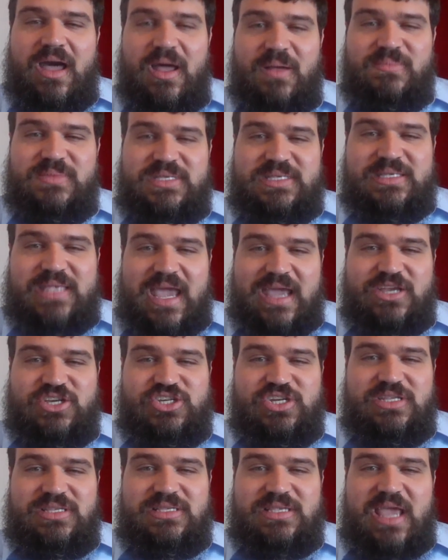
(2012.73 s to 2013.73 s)

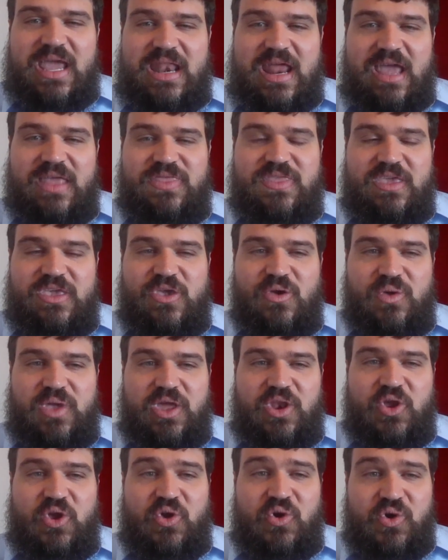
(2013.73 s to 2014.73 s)
sections, and I think you'll
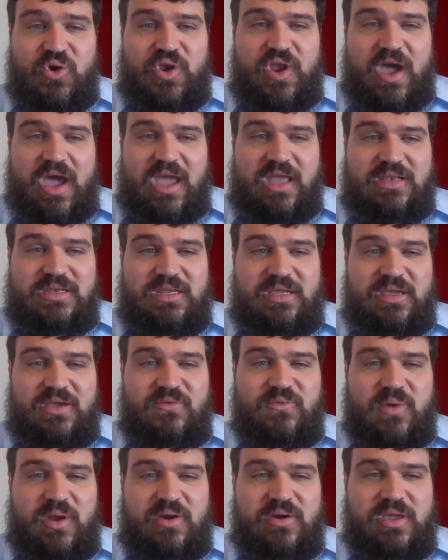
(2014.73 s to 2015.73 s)
get a good idea
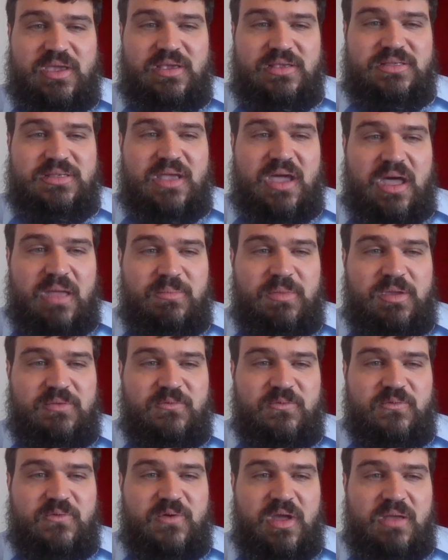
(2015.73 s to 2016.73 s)
where he's coming
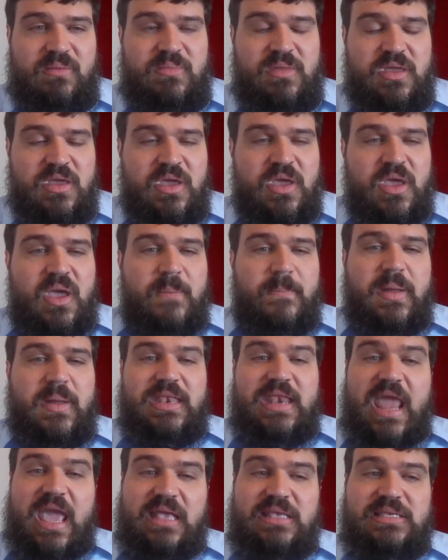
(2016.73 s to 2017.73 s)
from. But
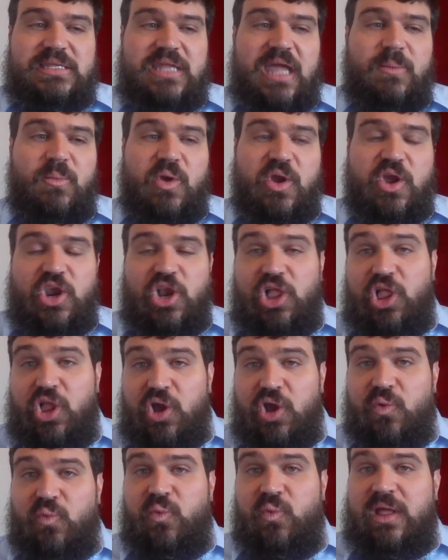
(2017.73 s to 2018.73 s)
next time, we're going to
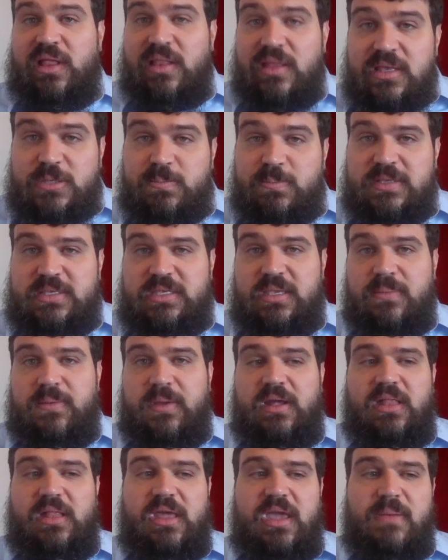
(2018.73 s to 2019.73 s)
look really
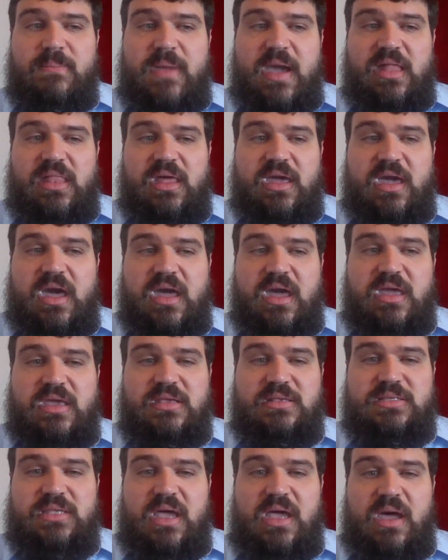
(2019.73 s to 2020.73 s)
specifically at
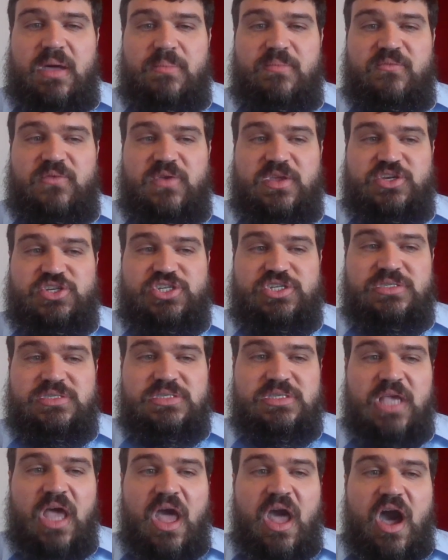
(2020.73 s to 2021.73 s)
Malachi's
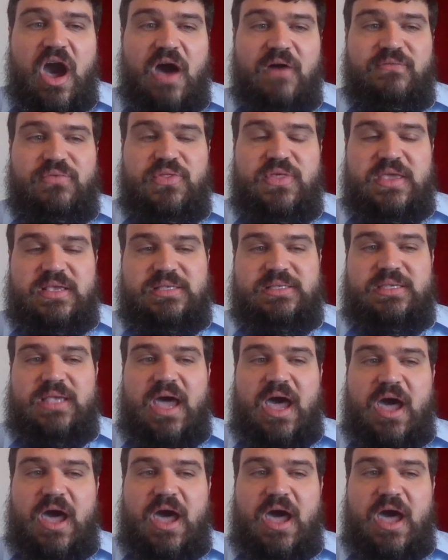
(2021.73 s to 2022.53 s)
visions of this